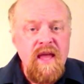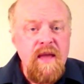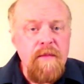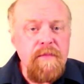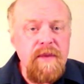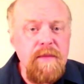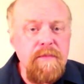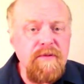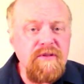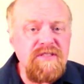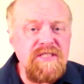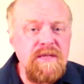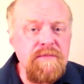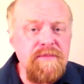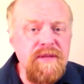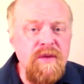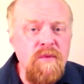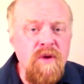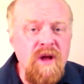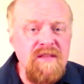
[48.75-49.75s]
People
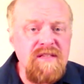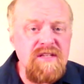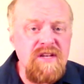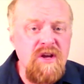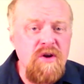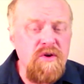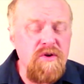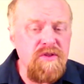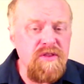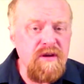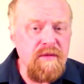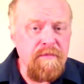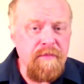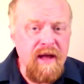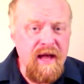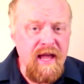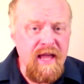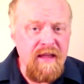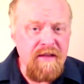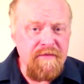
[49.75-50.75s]
simply want to know who they're
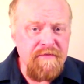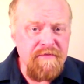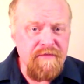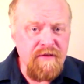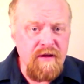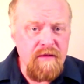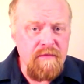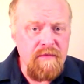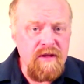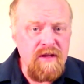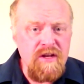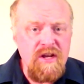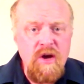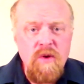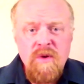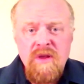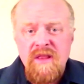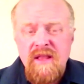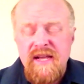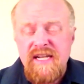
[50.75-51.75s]
buying from. No
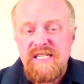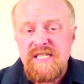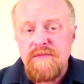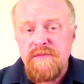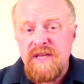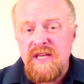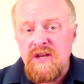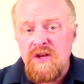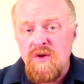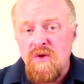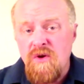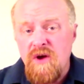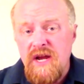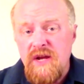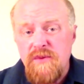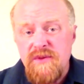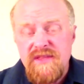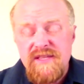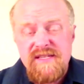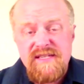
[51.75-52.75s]
one likes to be annoyed
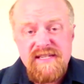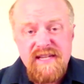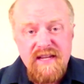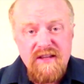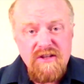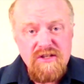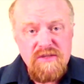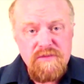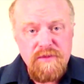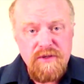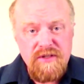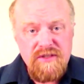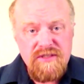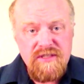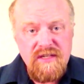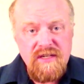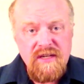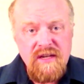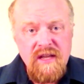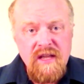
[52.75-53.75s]
with the
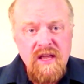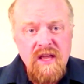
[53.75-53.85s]
salesperson.